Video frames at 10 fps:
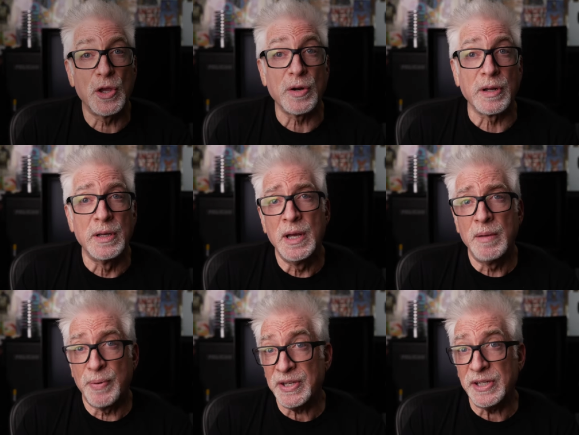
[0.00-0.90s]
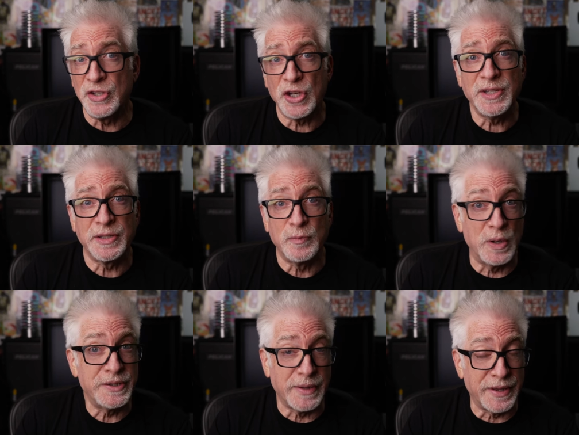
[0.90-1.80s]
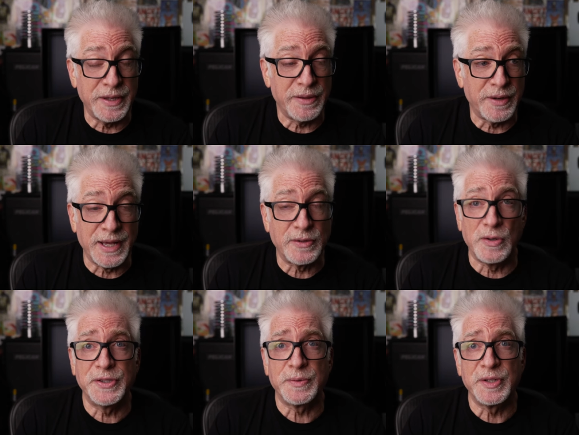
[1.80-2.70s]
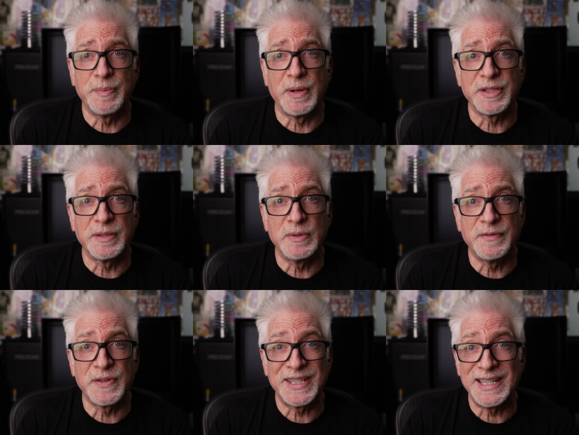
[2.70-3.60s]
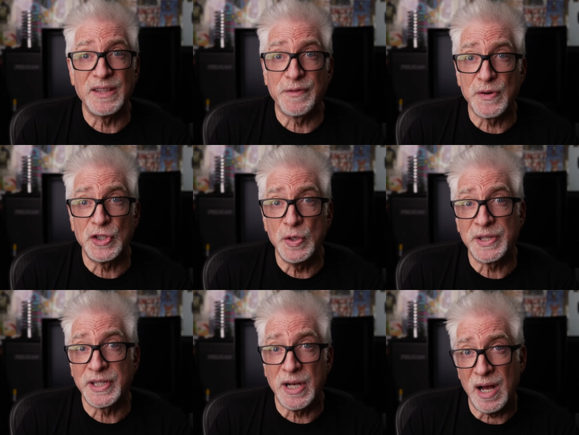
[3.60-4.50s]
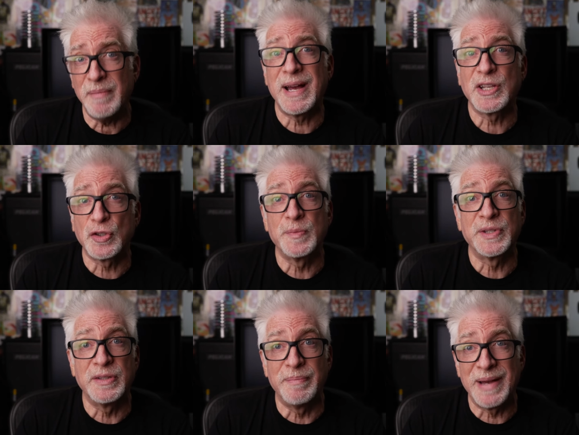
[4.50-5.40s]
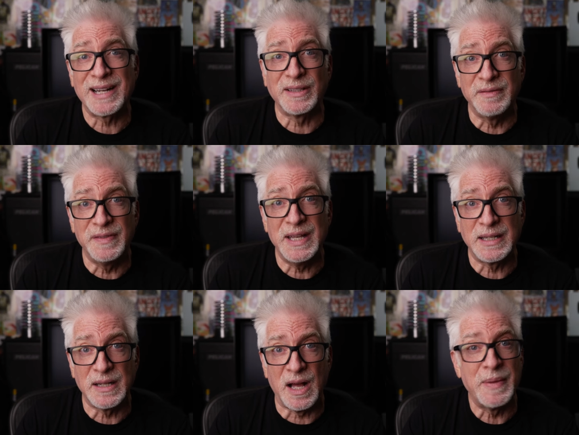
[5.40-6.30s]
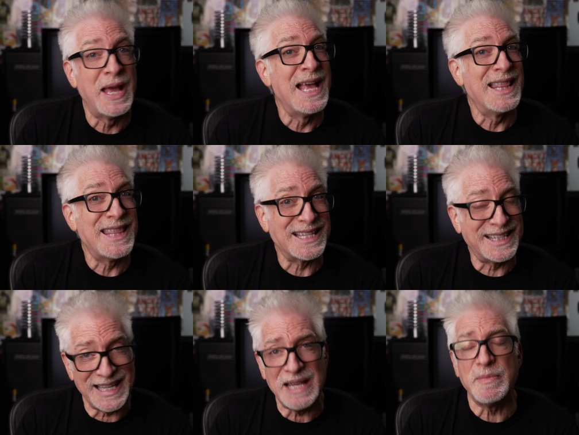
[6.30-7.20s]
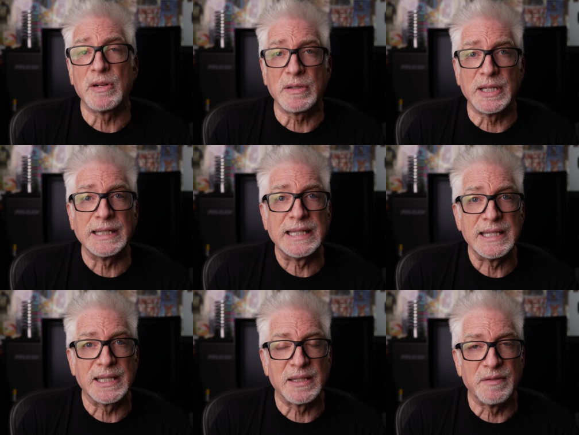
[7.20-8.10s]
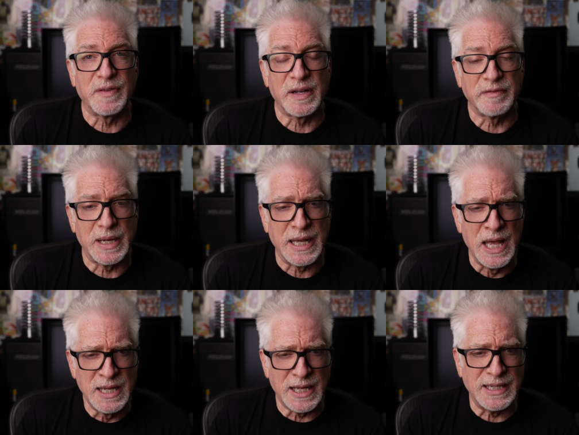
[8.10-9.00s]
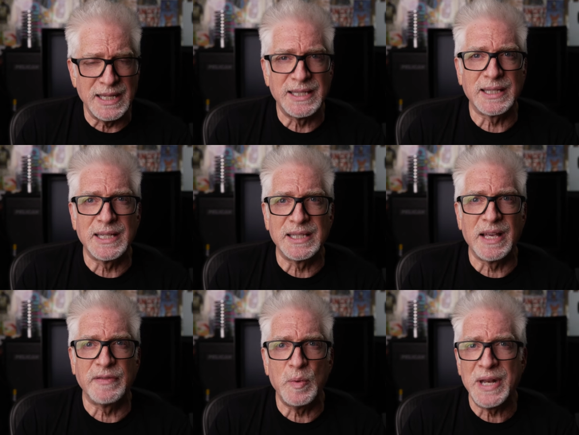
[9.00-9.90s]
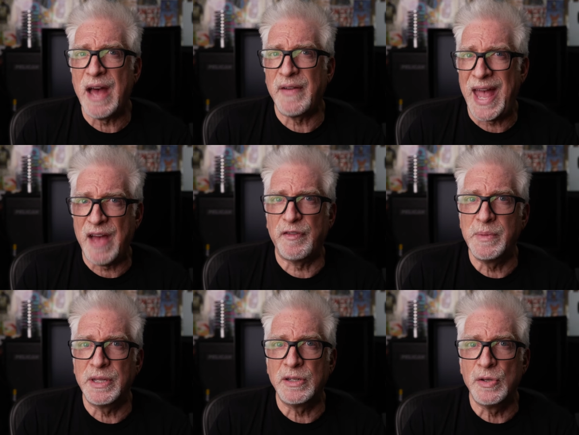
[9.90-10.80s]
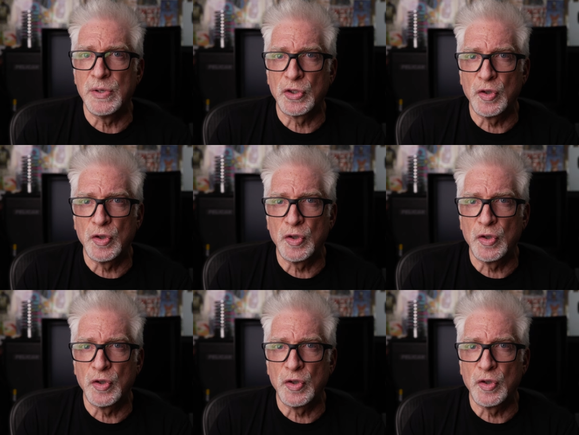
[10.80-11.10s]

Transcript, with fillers: Third, President Johnson was, on the other hand, also responsible for sending the first U.S. combat troops into battle in Vietnam that same year, 1965. By 1967, we'd have half a million U.S.